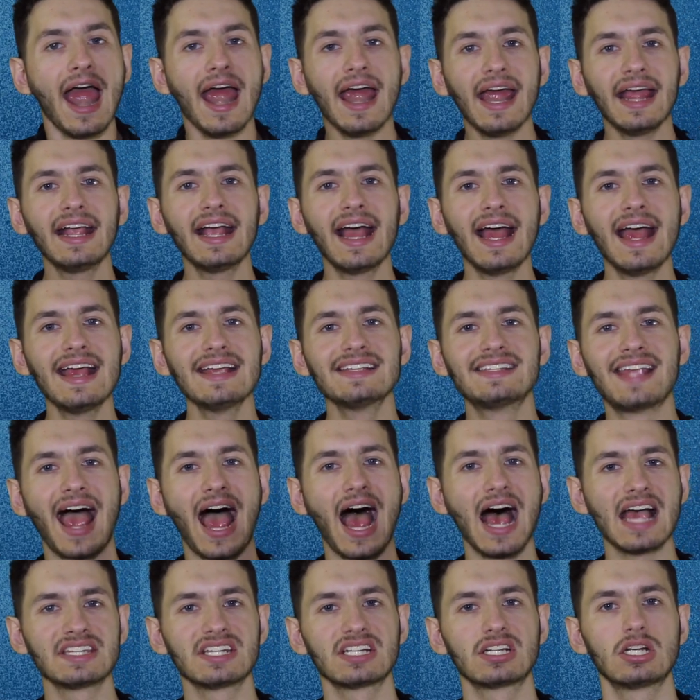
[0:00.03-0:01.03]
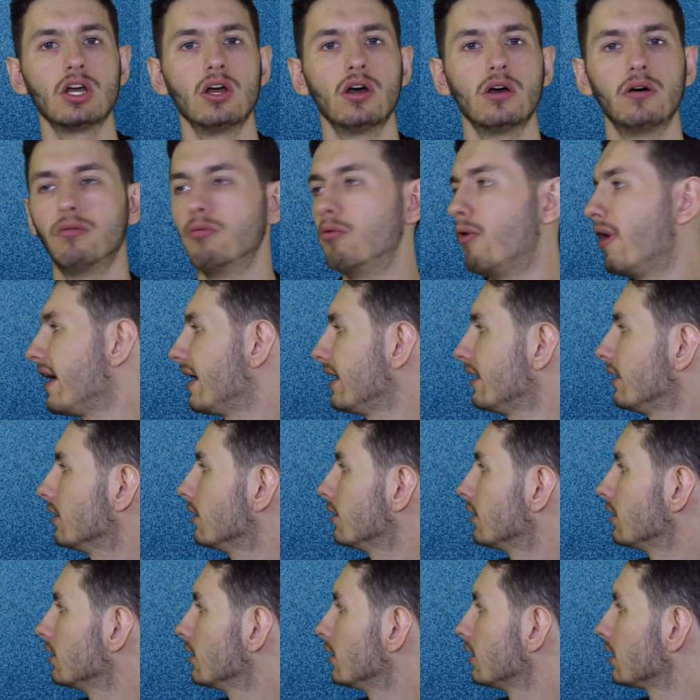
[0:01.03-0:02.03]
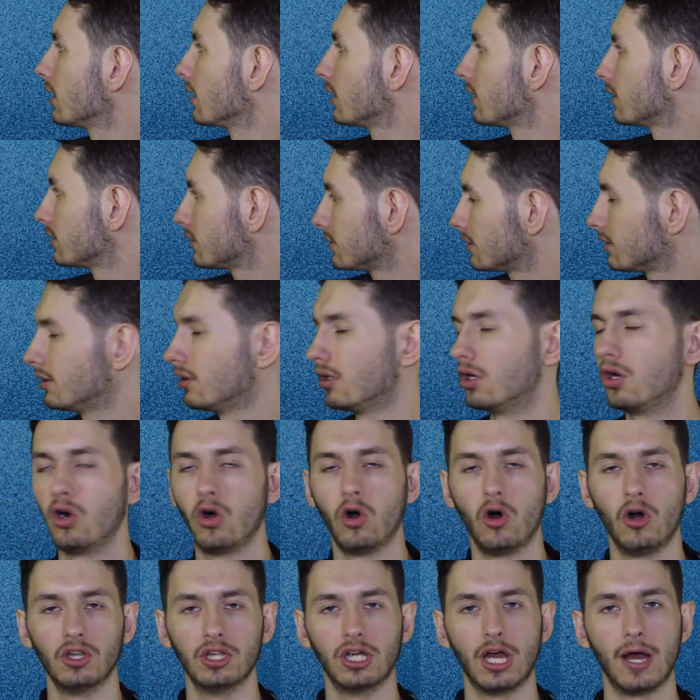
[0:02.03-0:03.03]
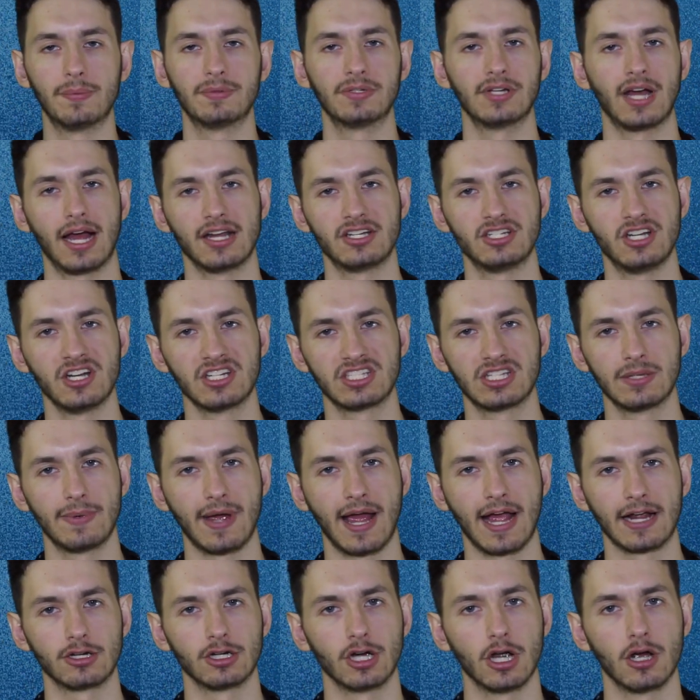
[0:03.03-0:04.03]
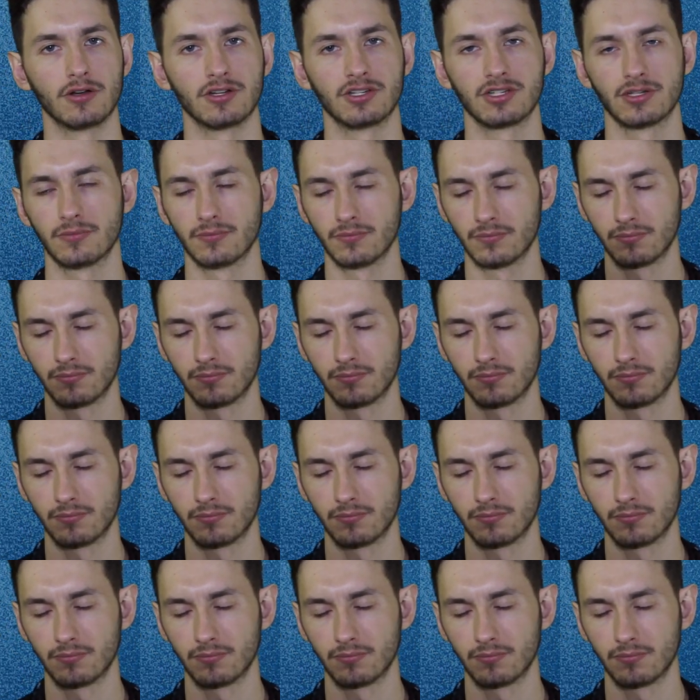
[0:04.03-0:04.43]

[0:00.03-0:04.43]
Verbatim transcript: Hey guys, how's it go? Wait. Hold up, I changed the background.